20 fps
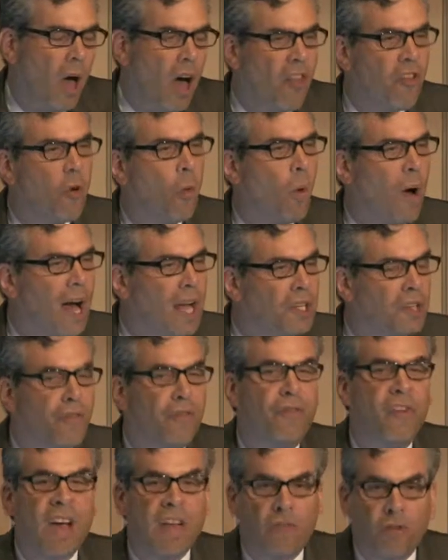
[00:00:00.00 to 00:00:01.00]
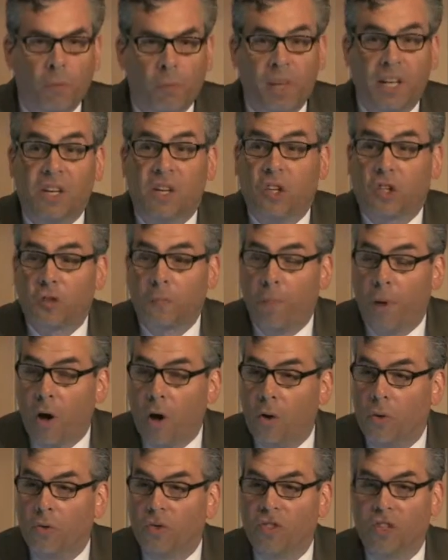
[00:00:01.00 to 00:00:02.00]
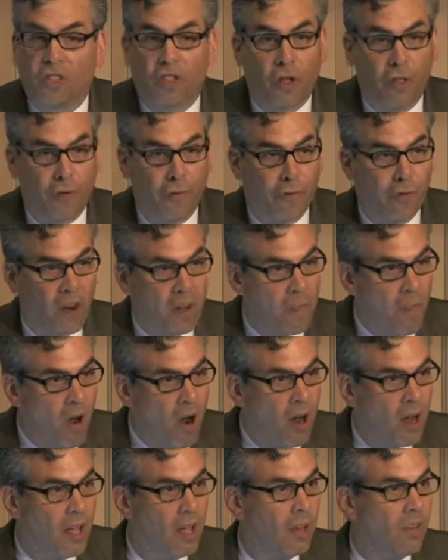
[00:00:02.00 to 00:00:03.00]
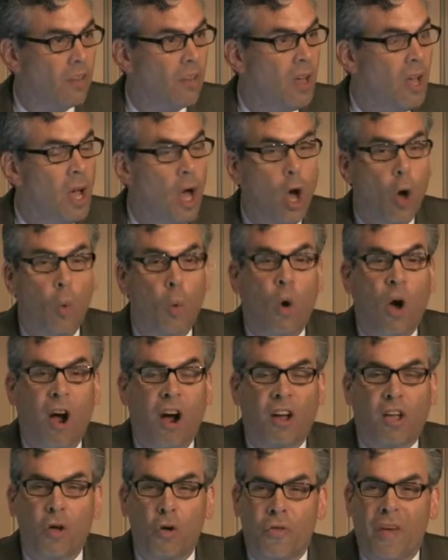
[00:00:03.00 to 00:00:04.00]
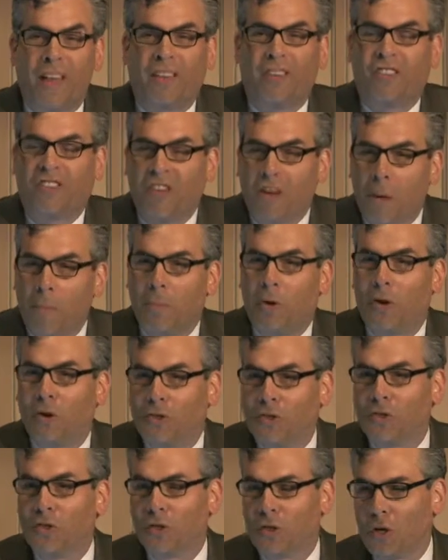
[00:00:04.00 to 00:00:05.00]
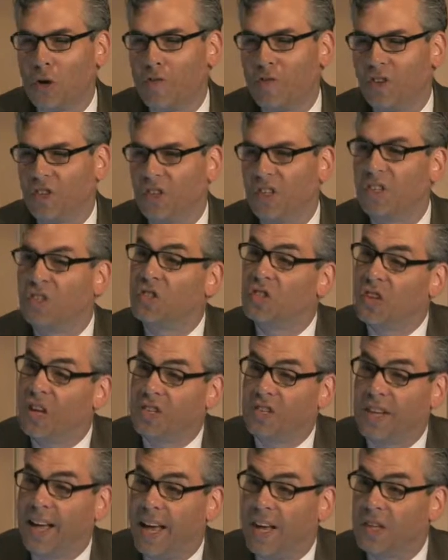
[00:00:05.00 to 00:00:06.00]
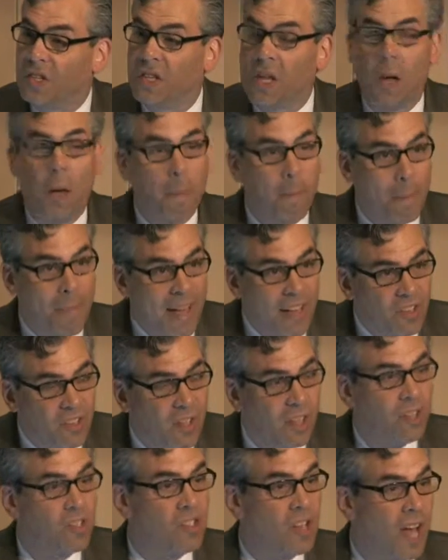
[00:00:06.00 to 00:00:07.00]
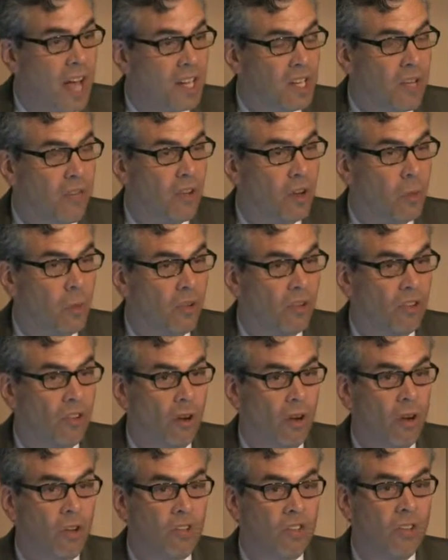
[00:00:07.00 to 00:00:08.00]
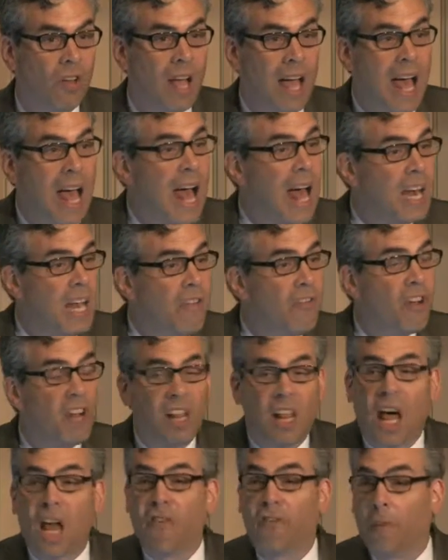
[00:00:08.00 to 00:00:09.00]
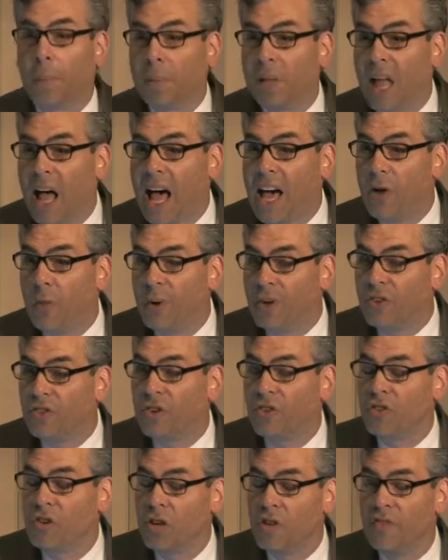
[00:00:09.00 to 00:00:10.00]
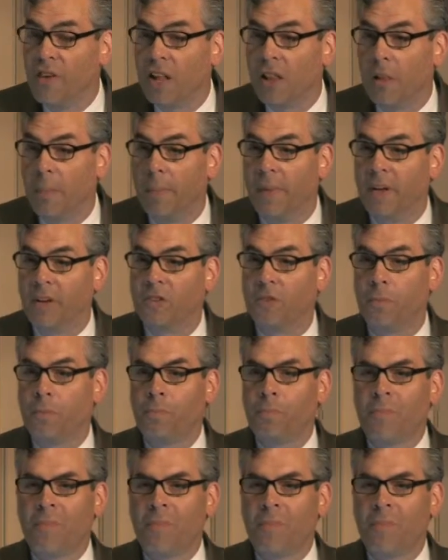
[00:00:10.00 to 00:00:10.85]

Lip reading: otherwise favorably disposed to the free market, will argue that some goods and services, such as basic scientific research and even a lot of applied research and development,